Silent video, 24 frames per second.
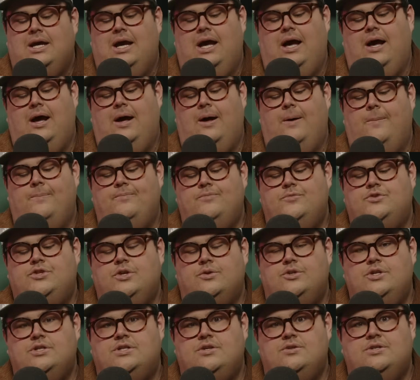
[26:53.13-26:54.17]

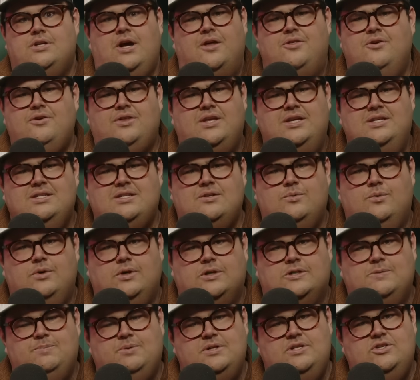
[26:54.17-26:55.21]
So just there's other things in the
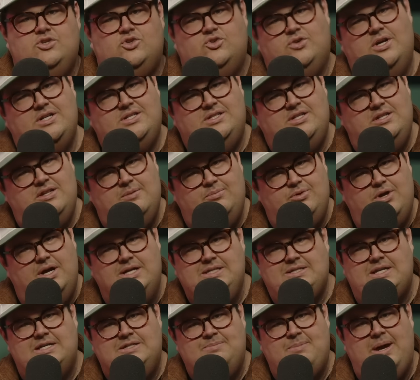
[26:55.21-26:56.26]
works. Please trust in the
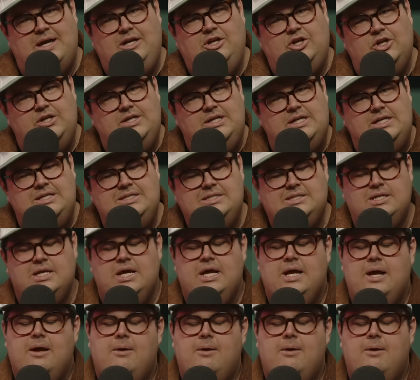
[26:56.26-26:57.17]
process. My goodness.